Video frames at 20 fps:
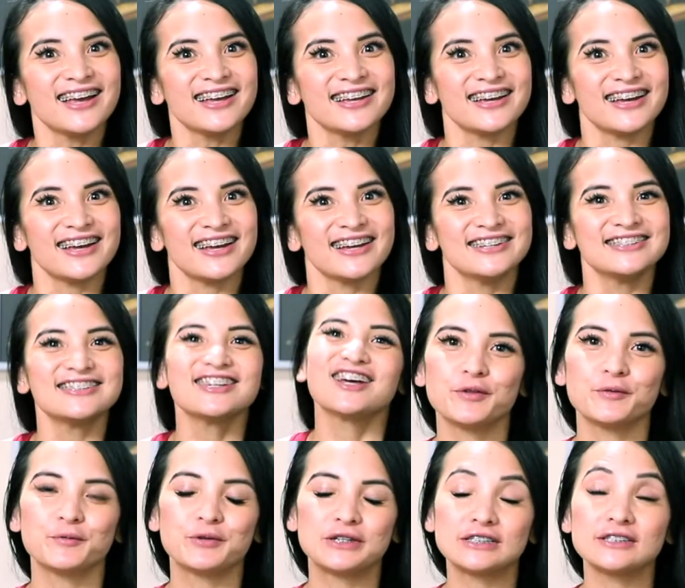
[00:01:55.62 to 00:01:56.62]
Hi
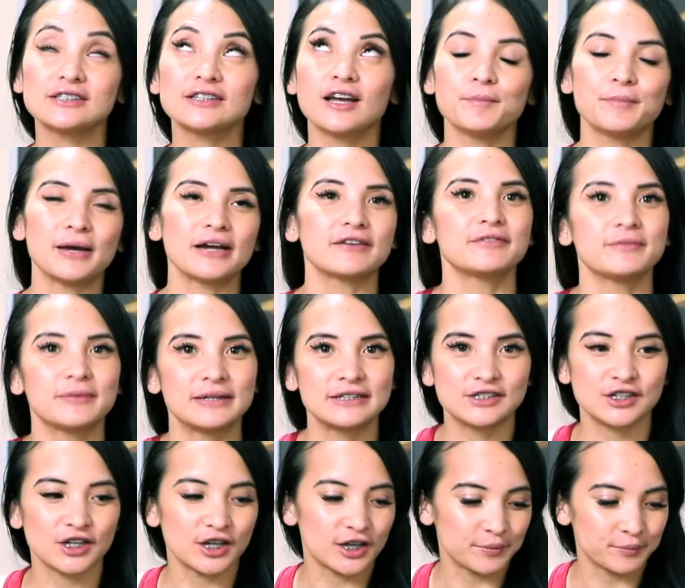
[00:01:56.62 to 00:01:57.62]
guys, we just got back from the
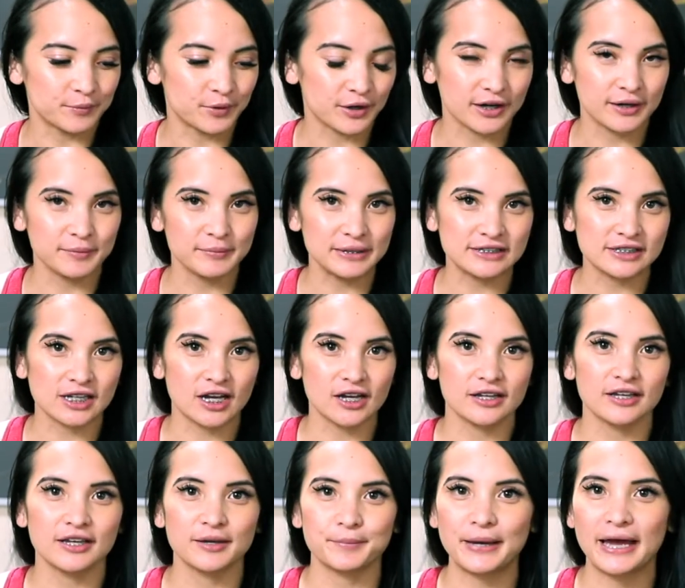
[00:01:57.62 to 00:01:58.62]
gym. We're gonna be
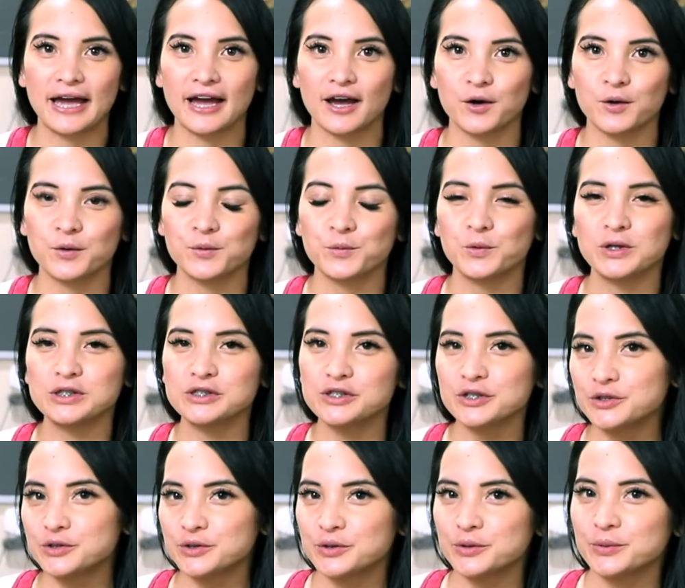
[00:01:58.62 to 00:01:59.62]
talking about what
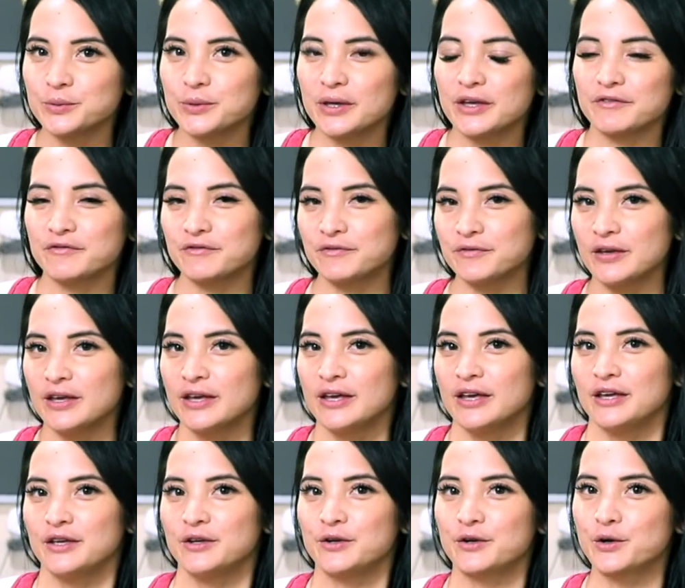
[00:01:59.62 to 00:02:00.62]
to do
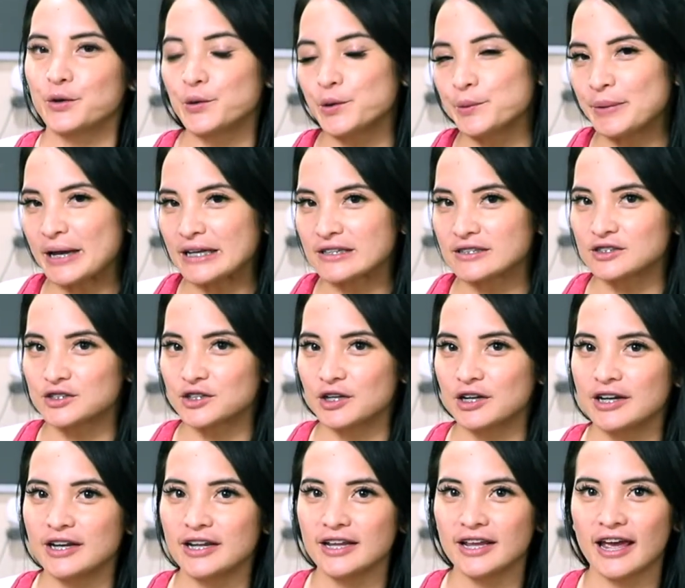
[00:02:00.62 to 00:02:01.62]
if you're going back to
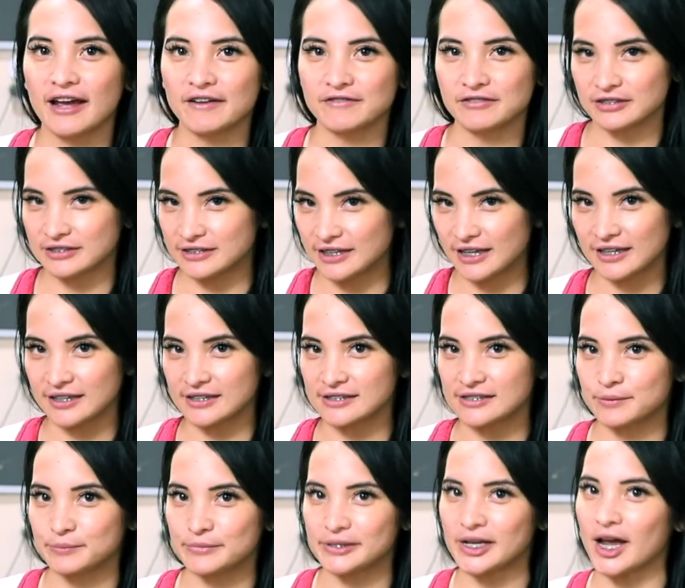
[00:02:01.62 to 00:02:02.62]
training after taking some